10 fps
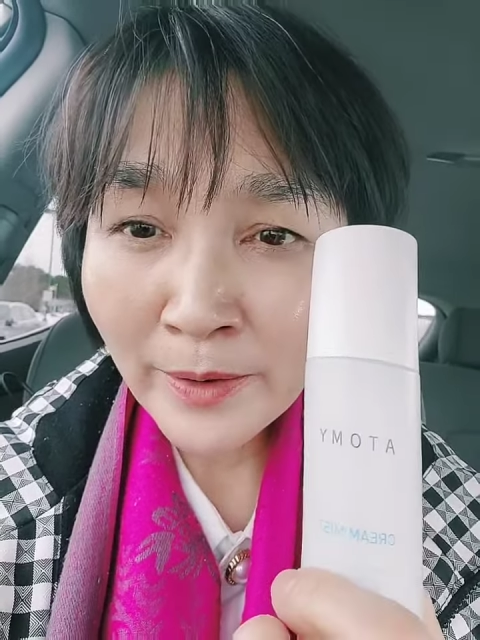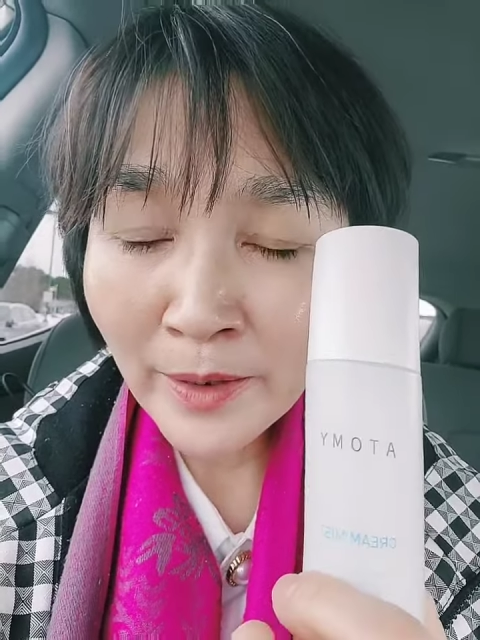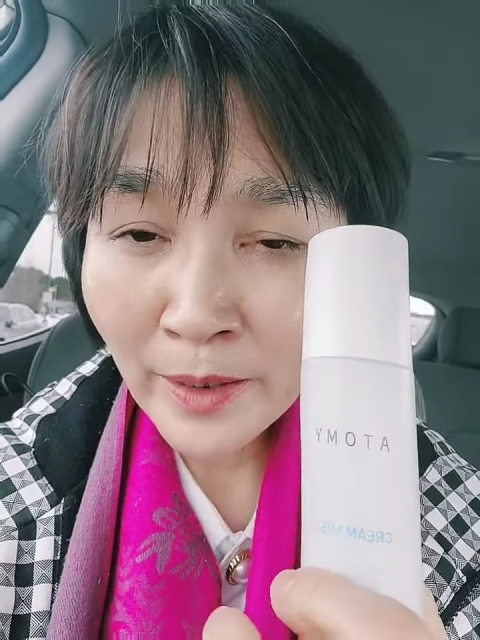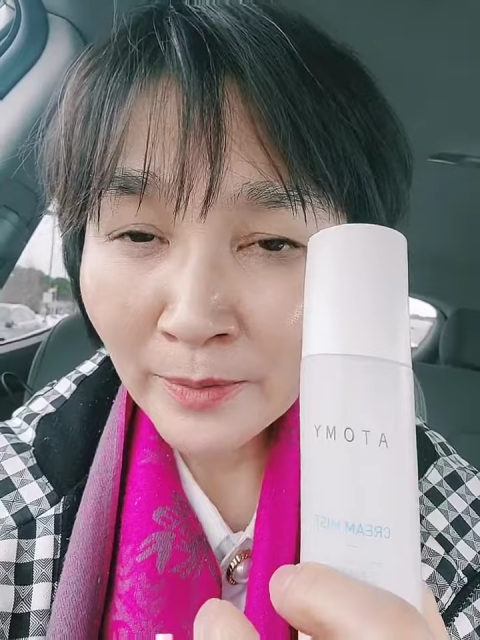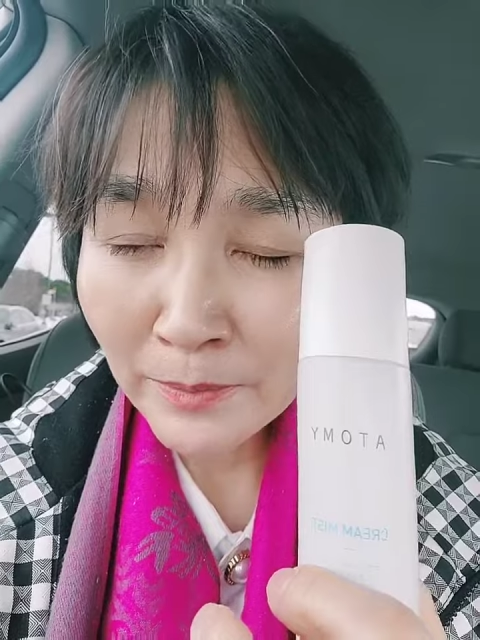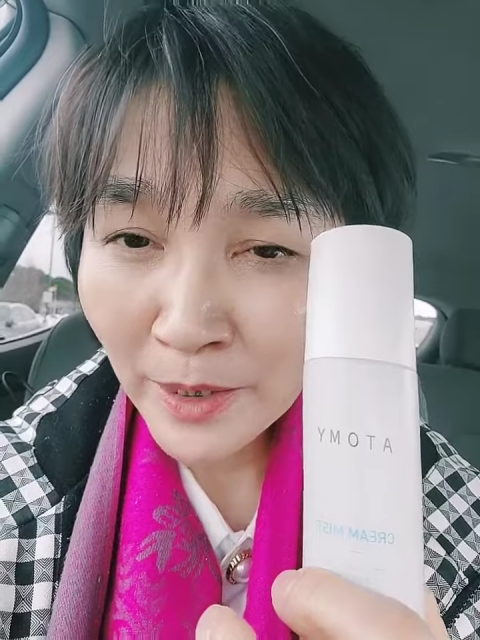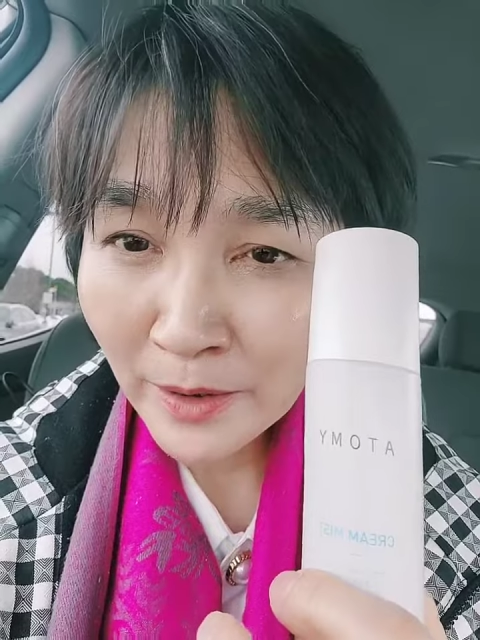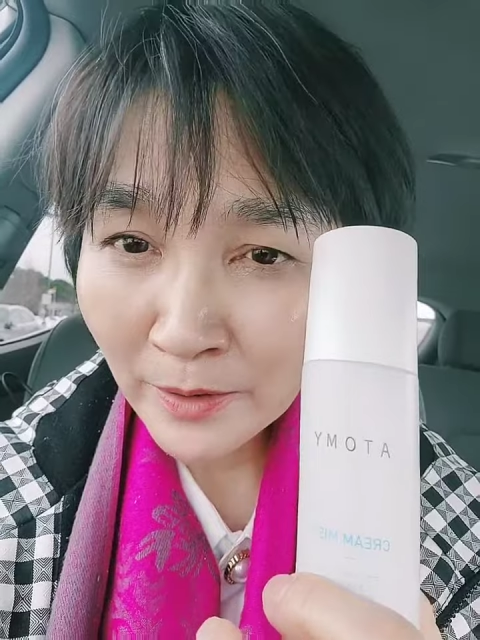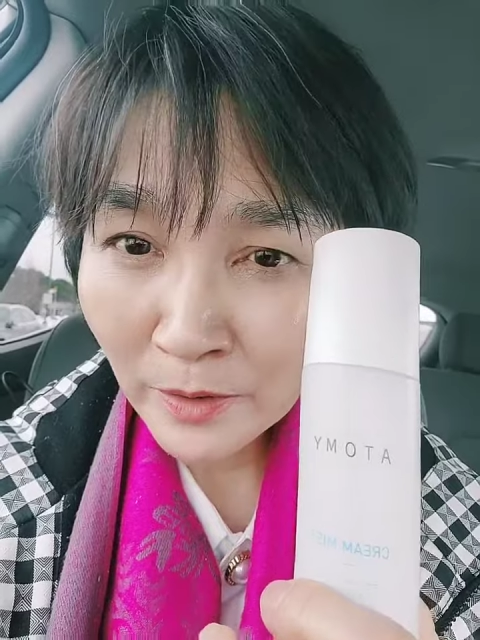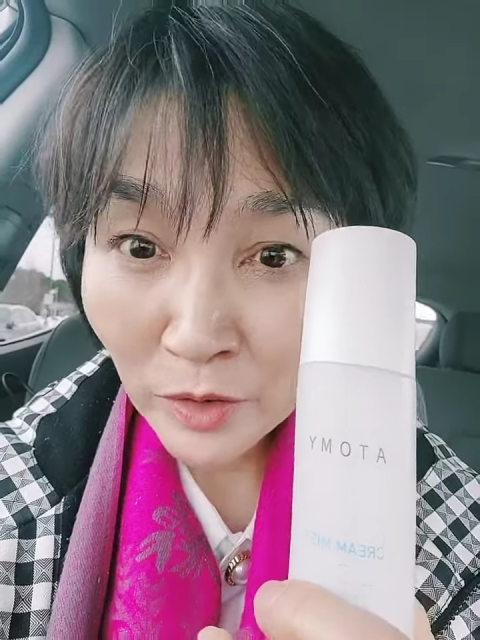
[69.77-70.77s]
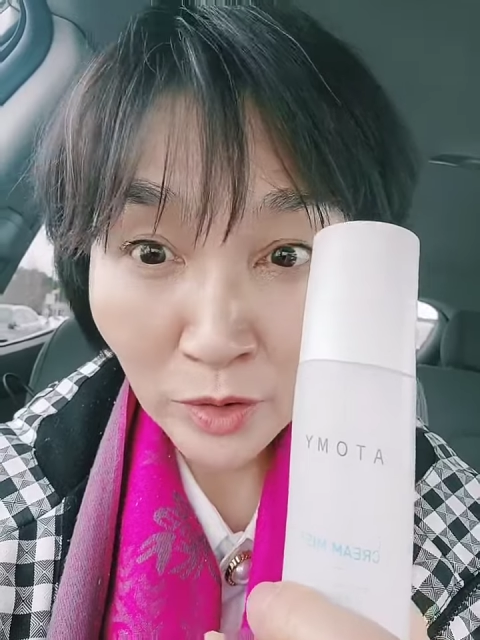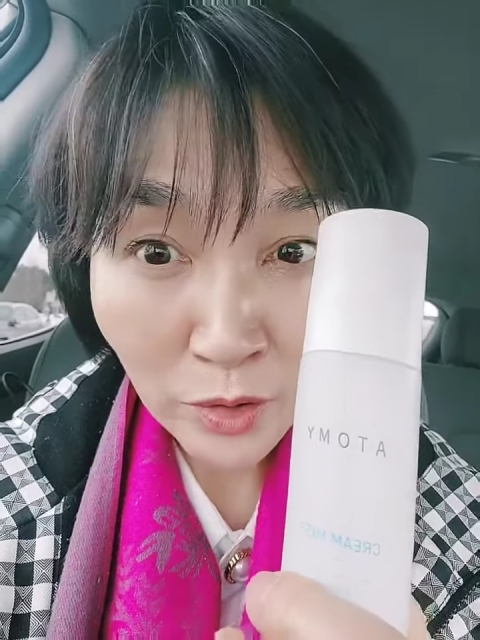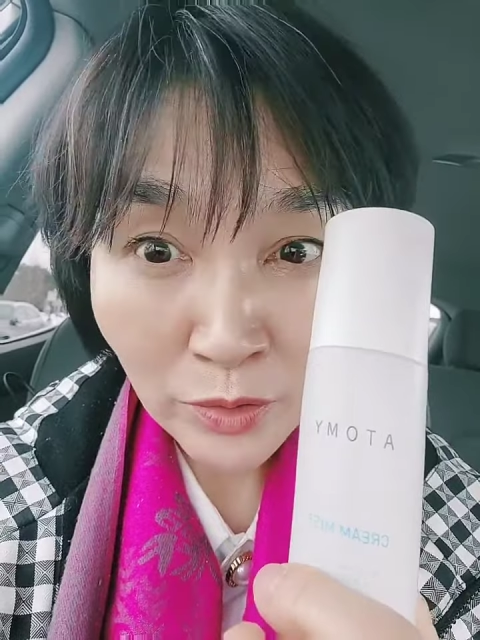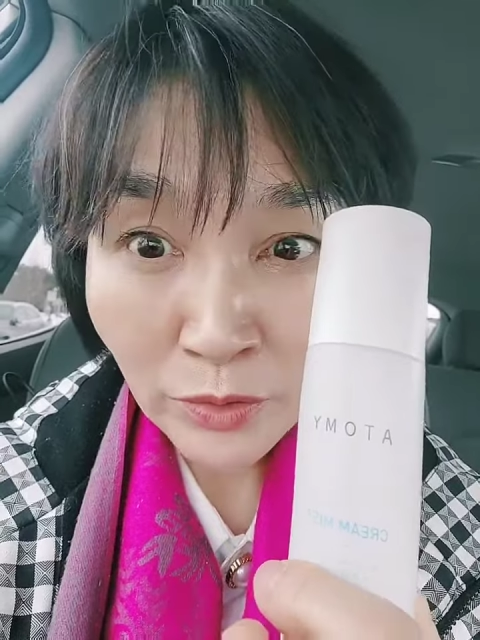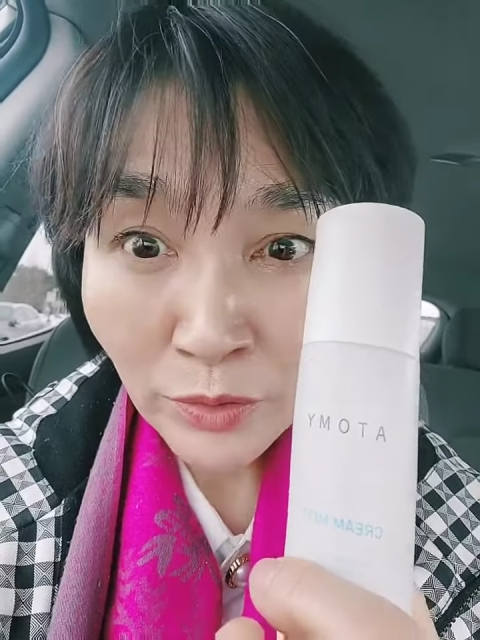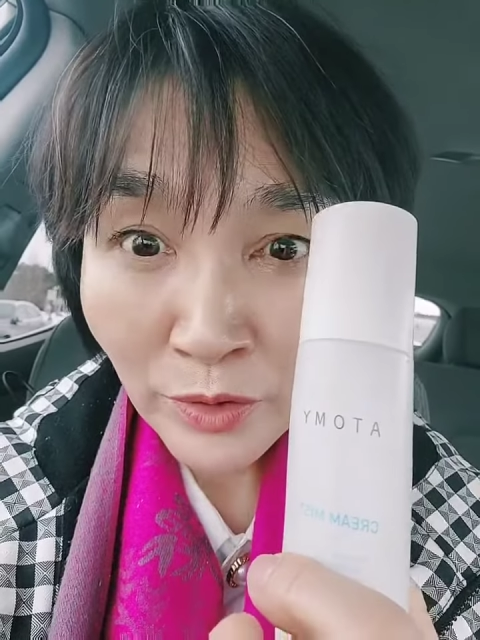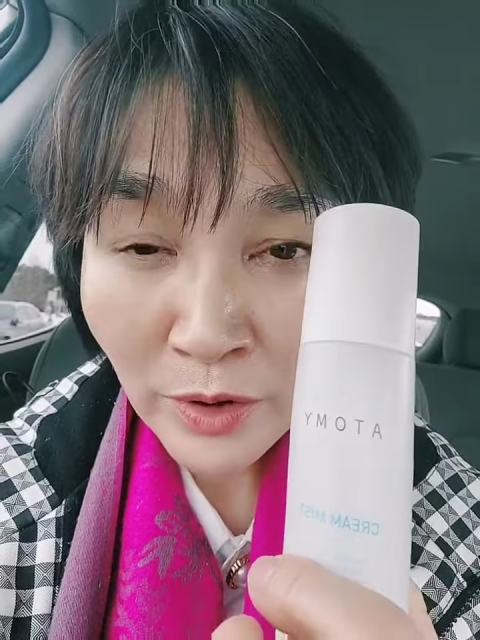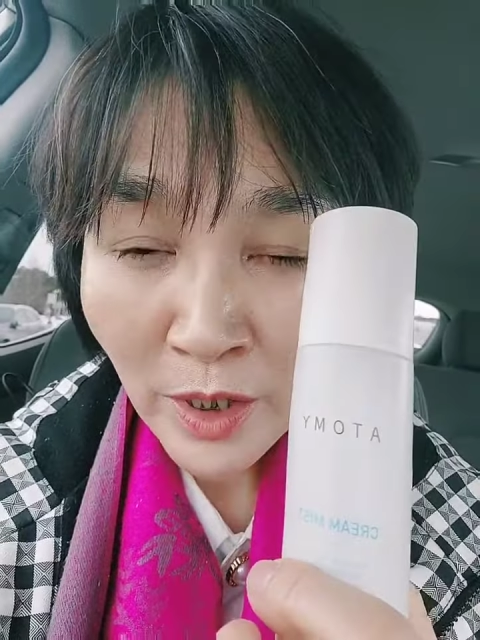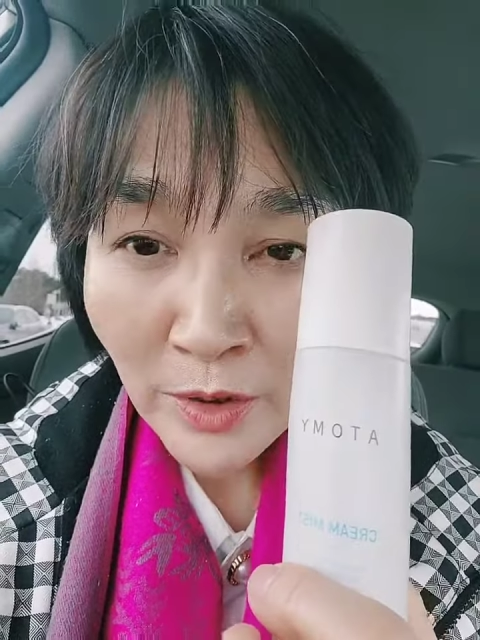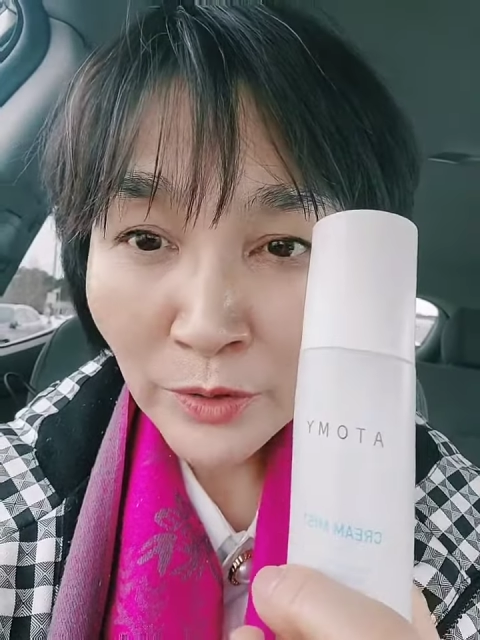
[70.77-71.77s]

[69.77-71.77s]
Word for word: and then make it close.